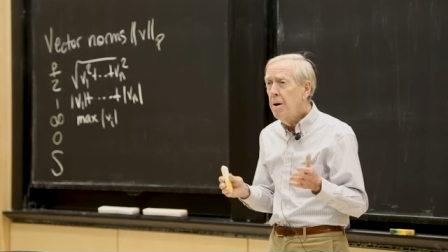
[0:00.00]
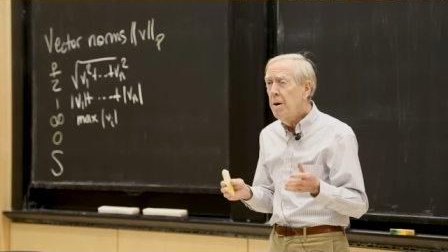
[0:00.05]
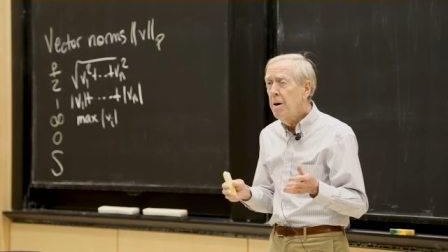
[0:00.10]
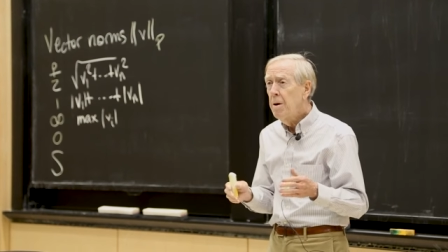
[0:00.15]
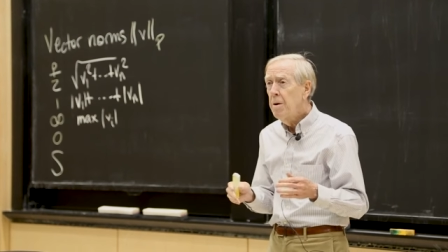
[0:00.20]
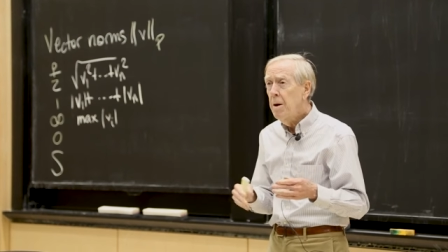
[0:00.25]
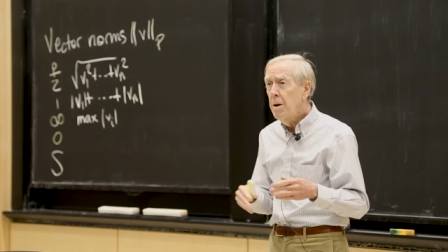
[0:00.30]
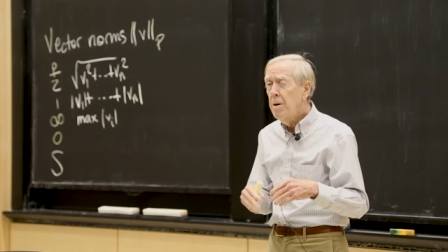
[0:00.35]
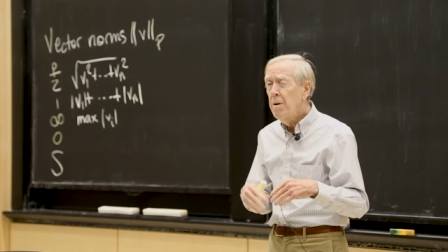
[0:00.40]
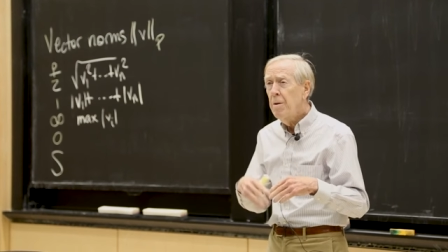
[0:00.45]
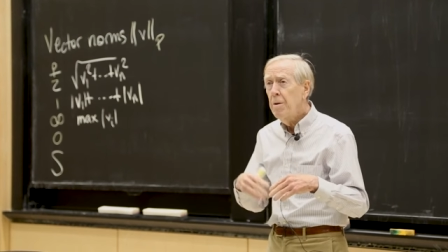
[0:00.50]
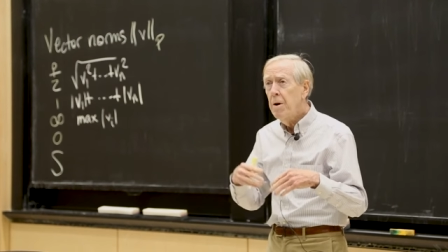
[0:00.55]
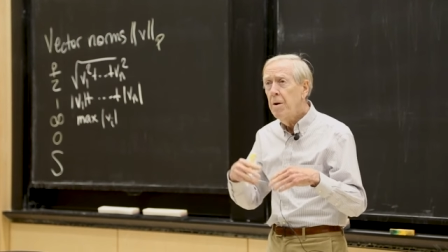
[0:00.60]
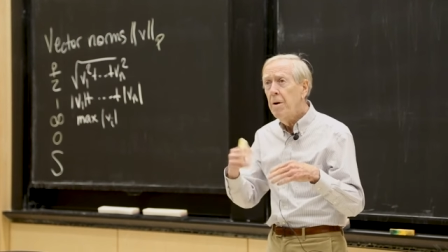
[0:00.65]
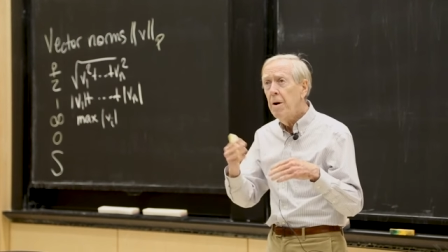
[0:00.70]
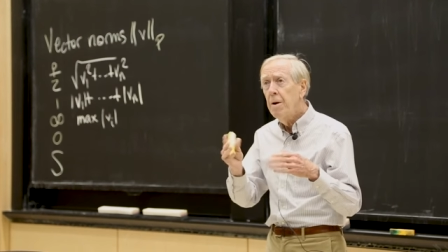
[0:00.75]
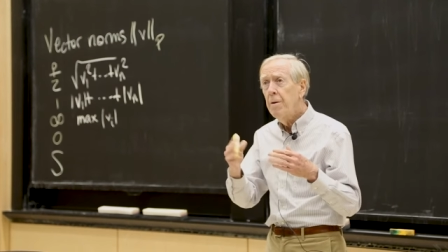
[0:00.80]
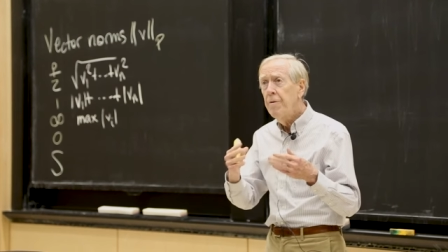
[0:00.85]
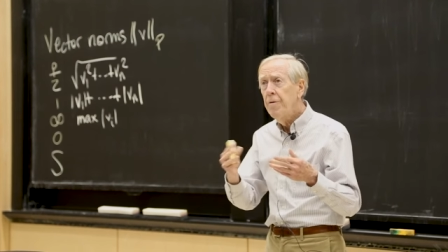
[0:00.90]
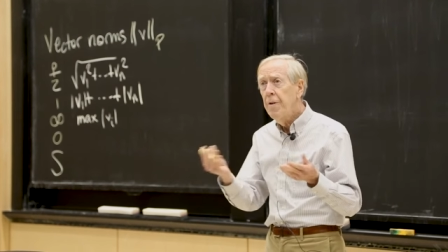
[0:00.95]

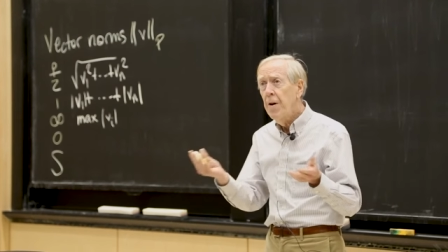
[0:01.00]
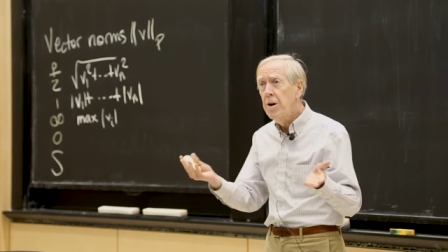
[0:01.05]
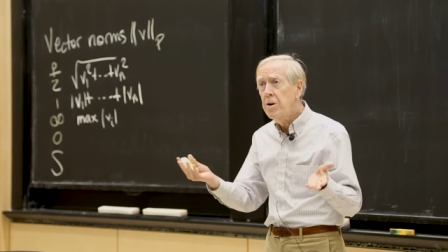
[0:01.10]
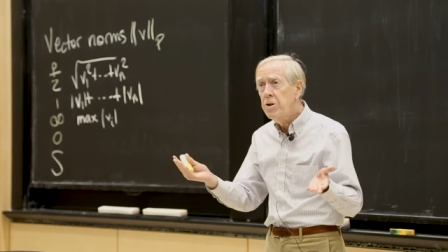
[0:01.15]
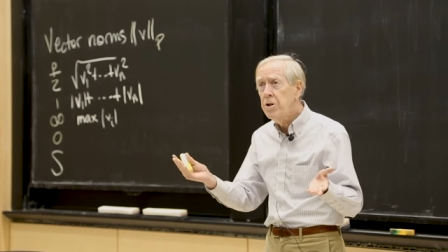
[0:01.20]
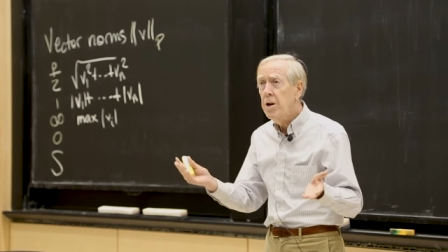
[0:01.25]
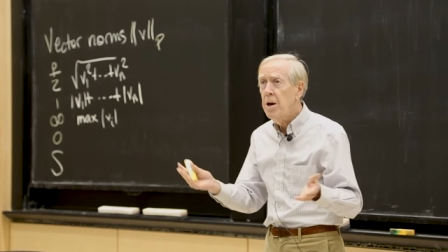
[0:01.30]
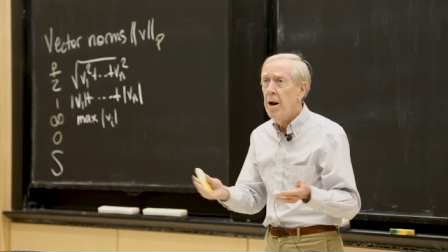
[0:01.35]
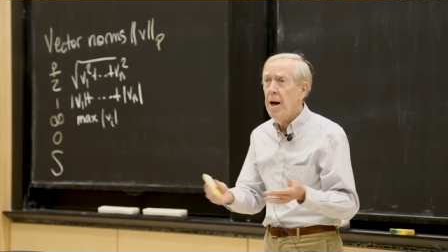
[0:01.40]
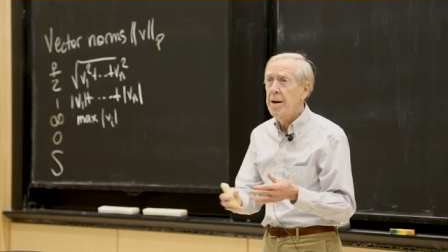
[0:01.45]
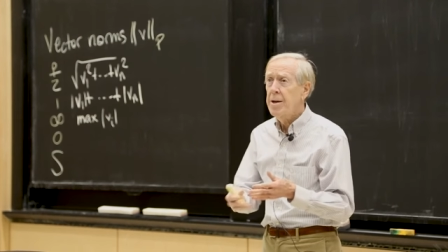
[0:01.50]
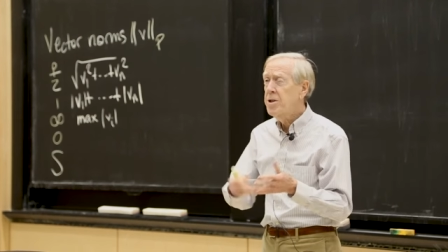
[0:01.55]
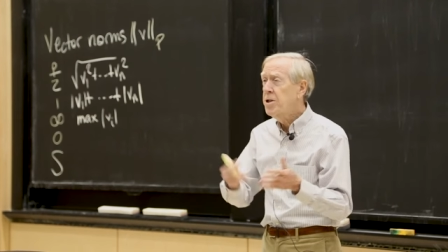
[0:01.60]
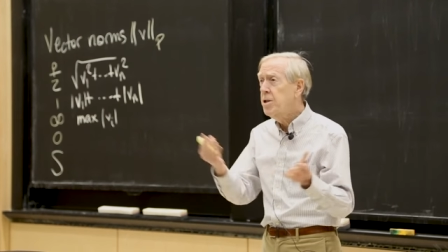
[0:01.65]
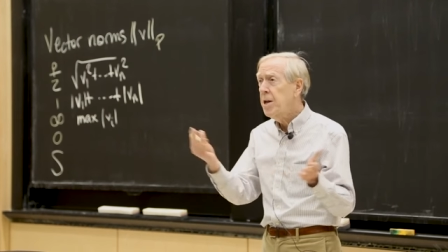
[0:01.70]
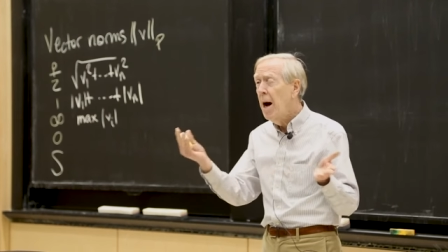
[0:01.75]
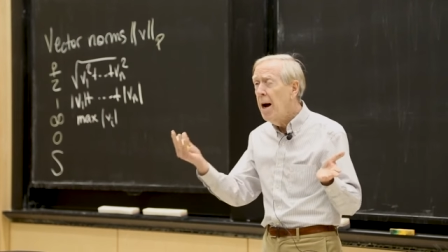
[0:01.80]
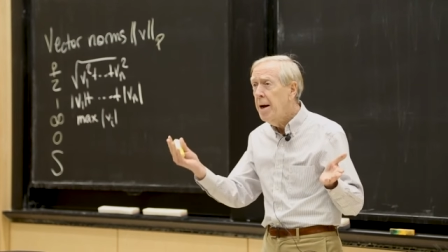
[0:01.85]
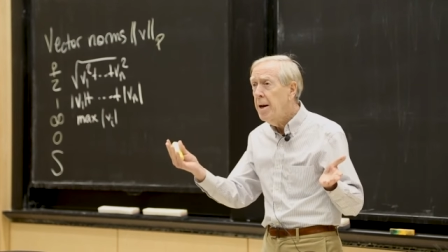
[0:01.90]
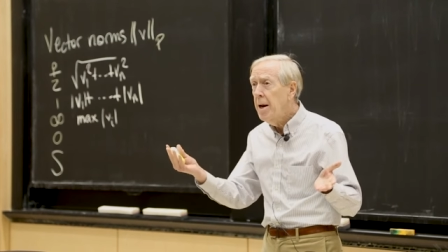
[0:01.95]
a, a function like
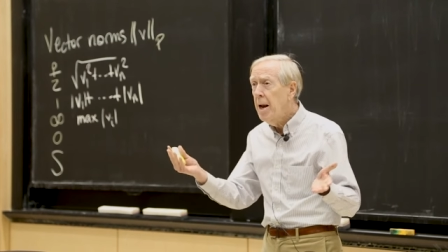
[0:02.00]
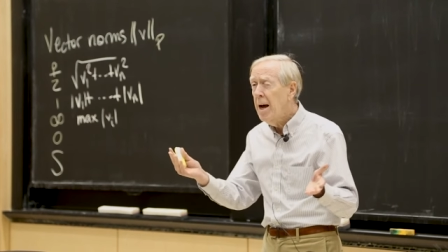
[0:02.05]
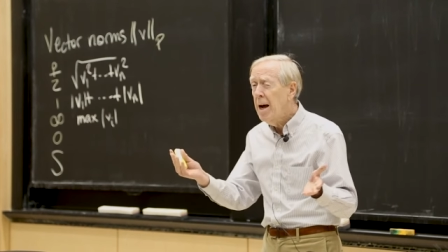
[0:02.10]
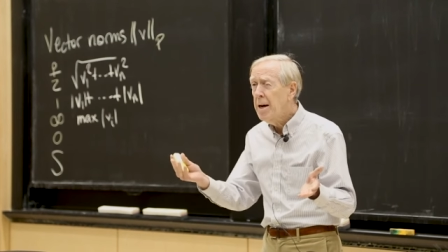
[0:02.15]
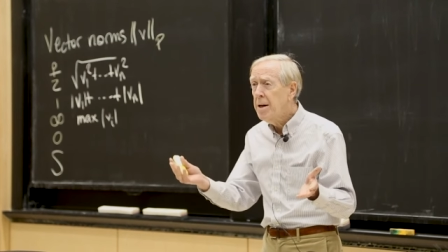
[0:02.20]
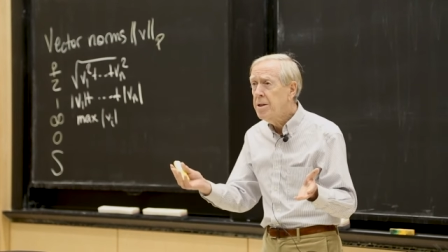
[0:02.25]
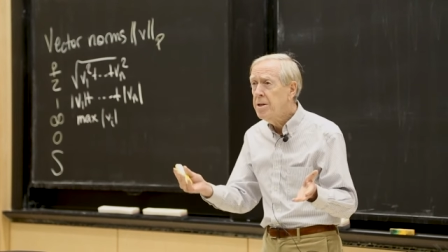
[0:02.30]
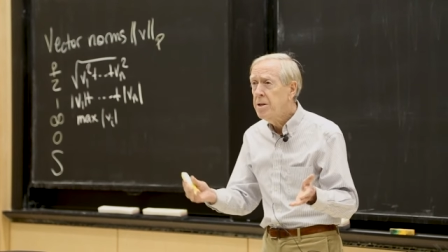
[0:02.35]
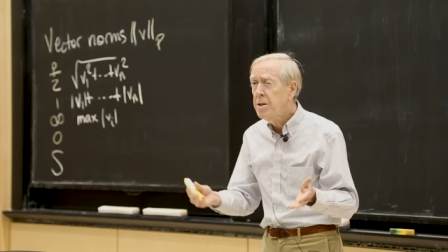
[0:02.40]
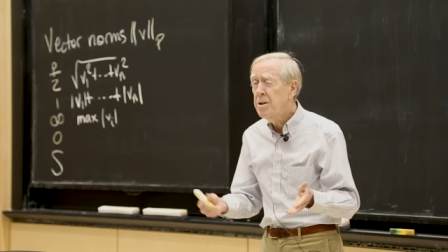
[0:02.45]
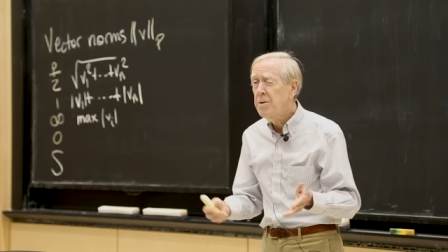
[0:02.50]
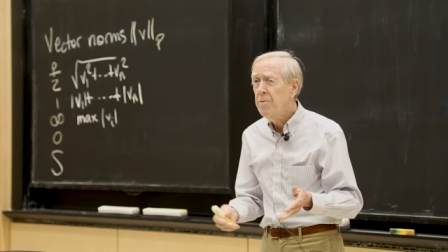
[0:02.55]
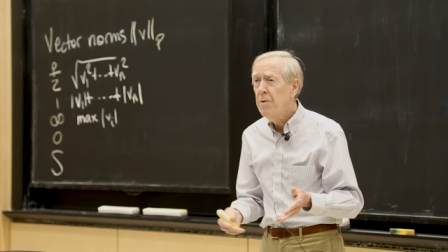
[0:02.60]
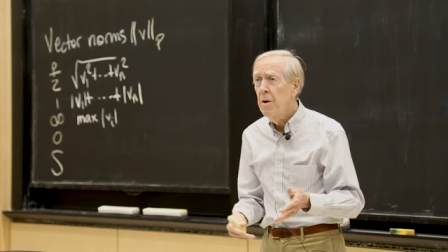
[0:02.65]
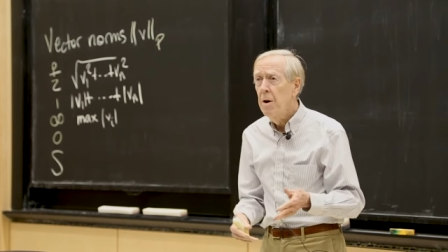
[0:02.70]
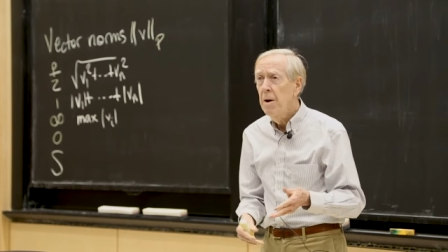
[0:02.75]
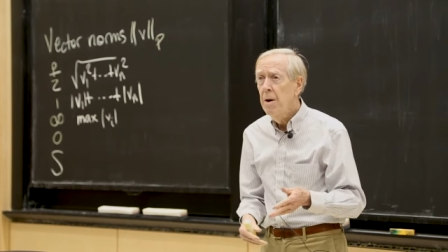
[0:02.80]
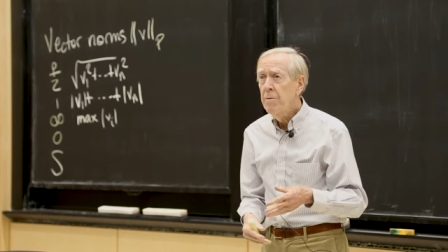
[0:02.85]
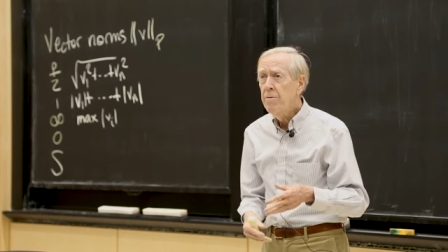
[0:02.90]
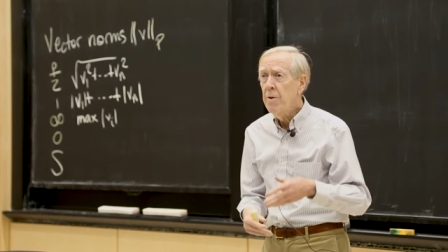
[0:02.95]
sine x
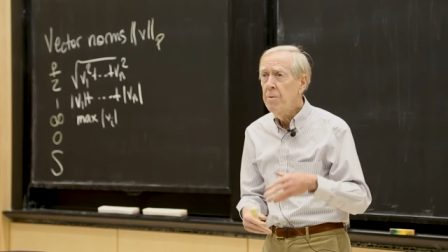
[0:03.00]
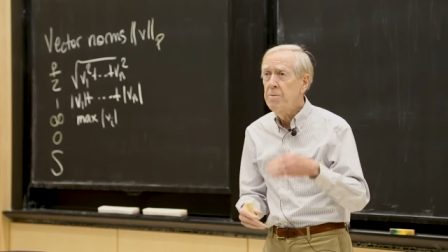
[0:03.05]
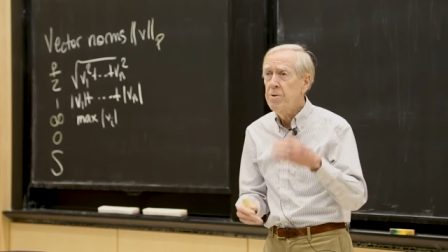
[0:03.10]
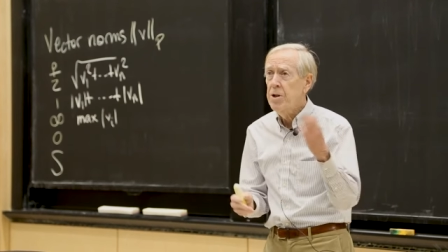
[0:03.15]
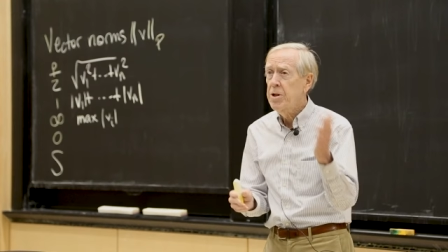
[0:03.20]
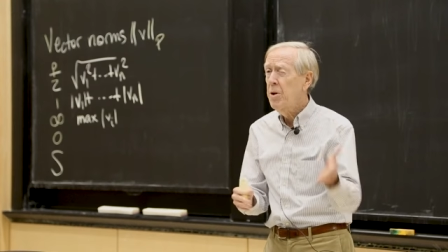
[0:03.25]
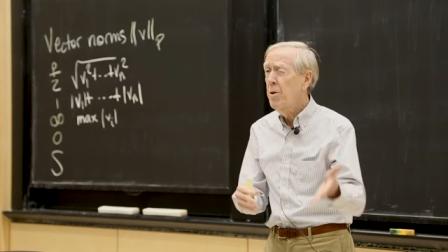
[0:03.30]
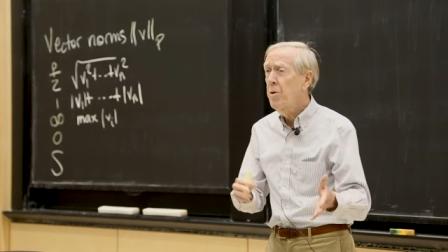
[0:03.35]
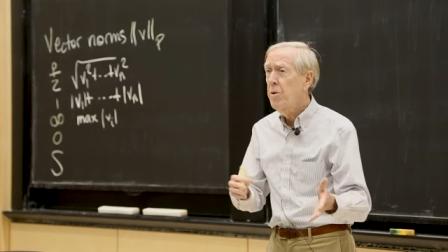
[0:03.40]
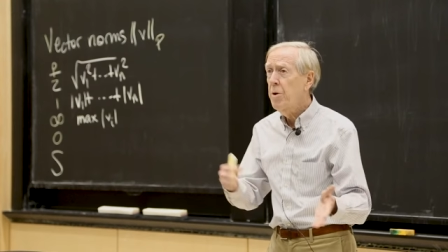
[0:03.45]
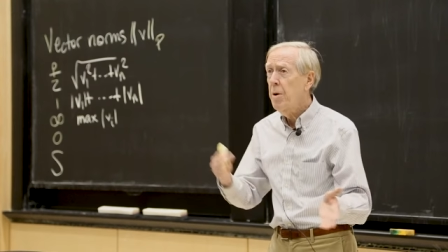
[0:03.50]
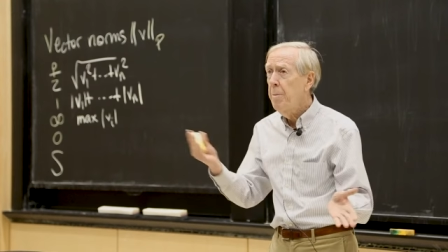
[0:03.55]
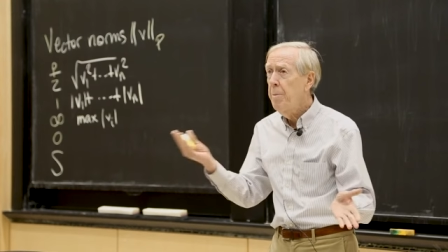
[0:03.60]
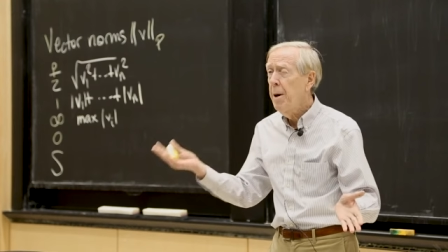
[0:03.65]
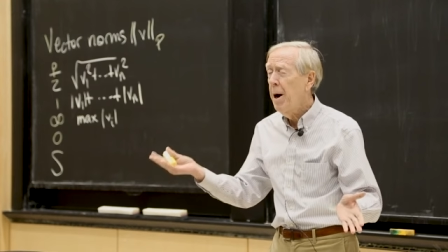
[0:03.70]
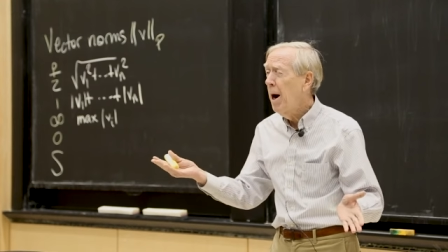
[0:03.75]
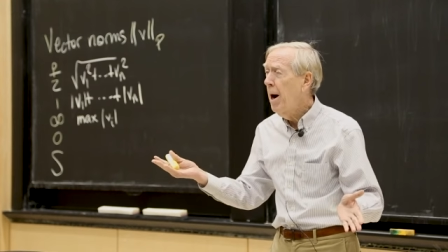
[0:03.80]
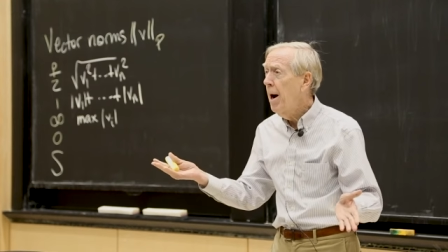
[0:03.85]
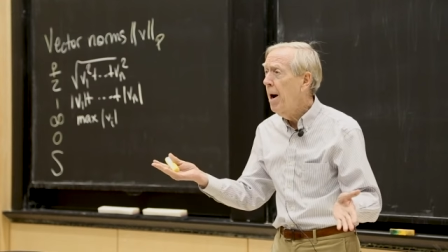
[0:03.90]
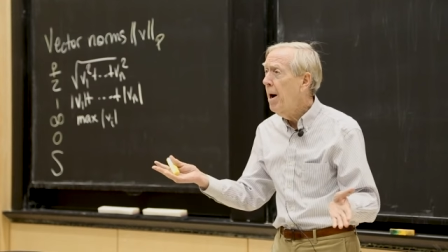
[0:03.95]
from 0 to
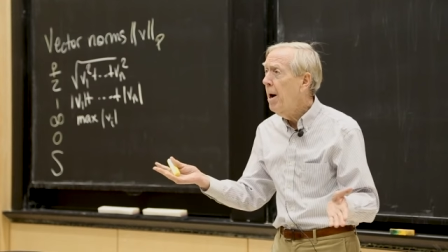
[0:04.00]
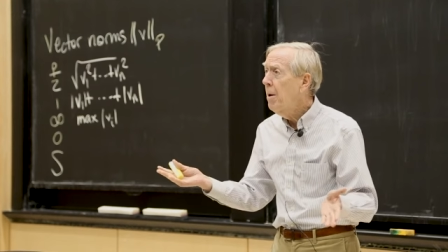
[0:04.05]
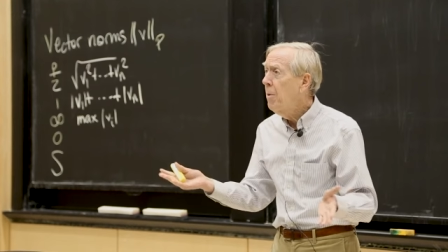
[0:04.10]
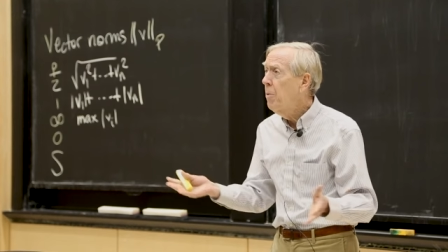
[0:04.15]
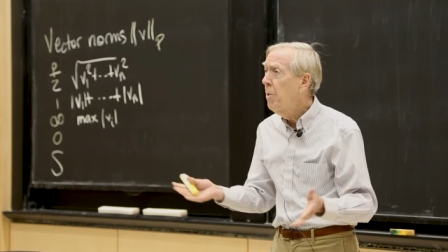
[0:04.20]
pi.